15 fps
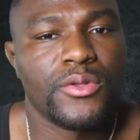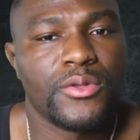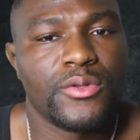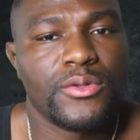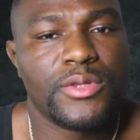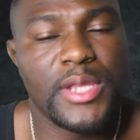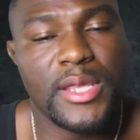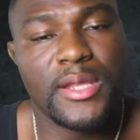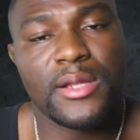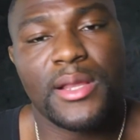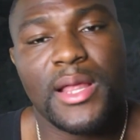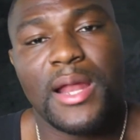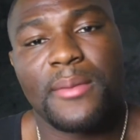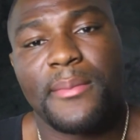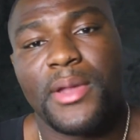Then a
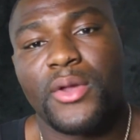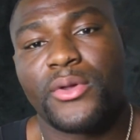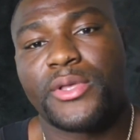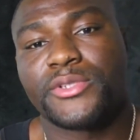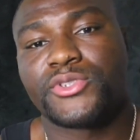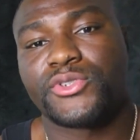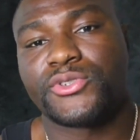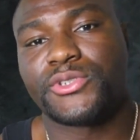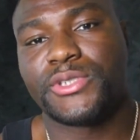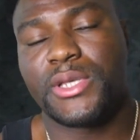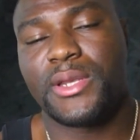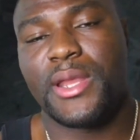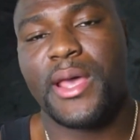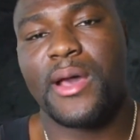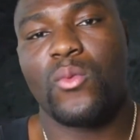lot of Americans are sitting
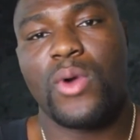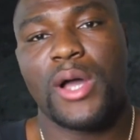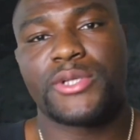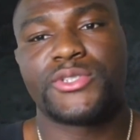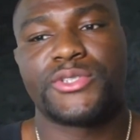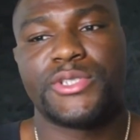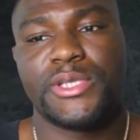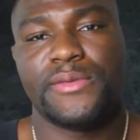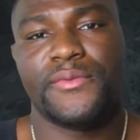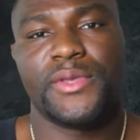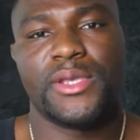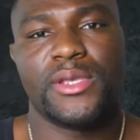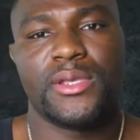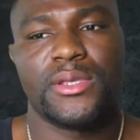down watching TV,